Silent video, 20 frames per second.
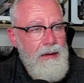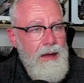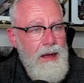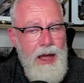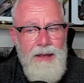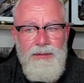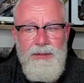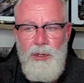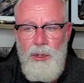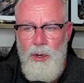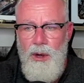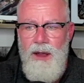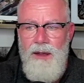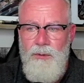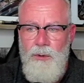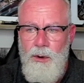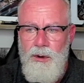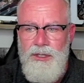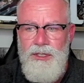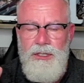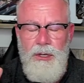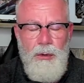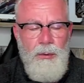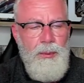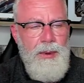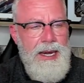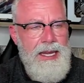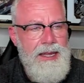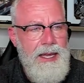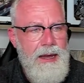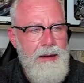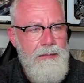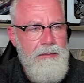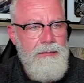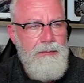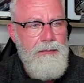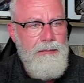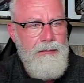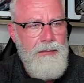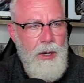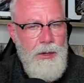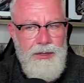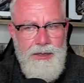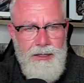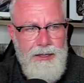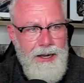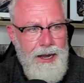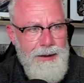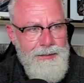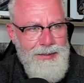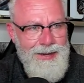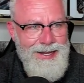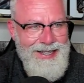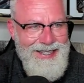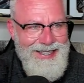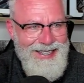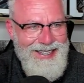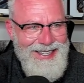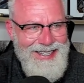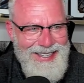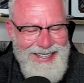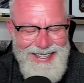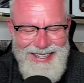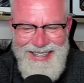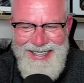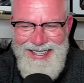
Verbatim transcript: I've, so, I of course, still read them most of the time.